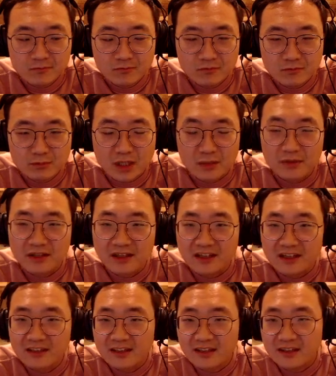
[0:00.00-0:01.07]
pop a lay on
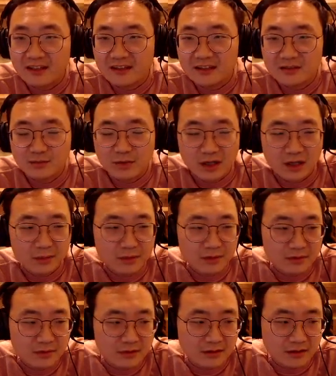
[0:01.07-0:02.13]
hands, bop.
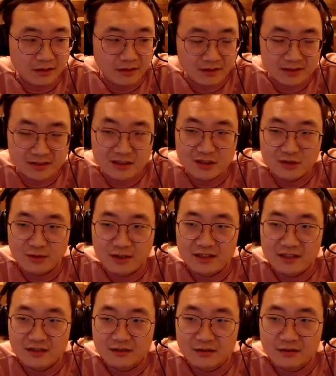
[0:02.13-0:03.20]
There's
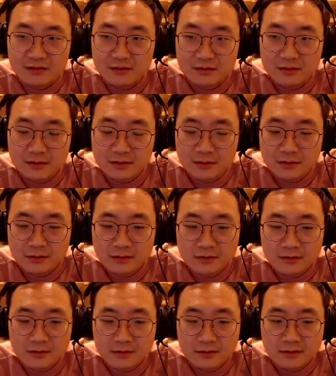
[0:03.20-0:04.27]
situational
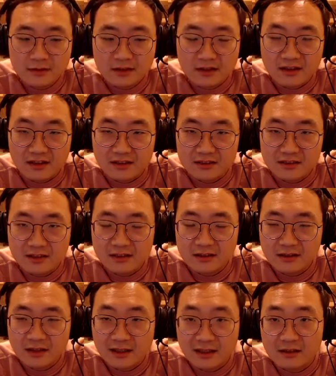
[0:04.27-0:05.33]
things that
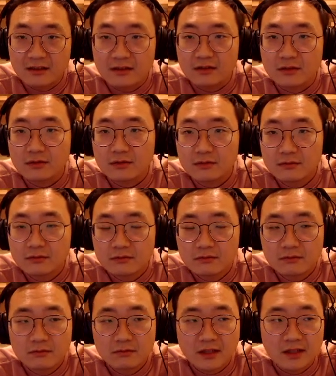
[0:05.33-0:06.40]
I can do
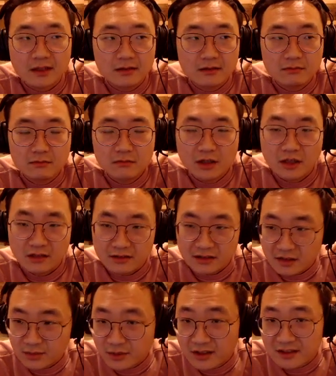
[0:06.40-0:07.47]
that other
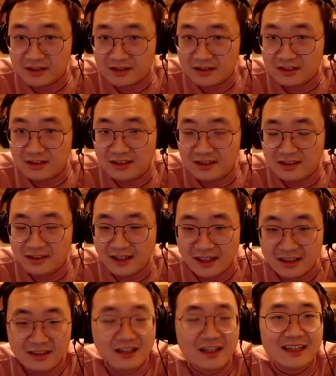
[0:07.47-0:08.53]
DPS
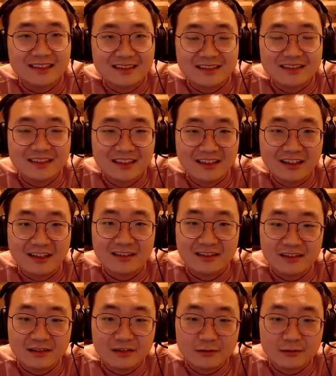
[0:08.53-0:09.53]
classes cannot do.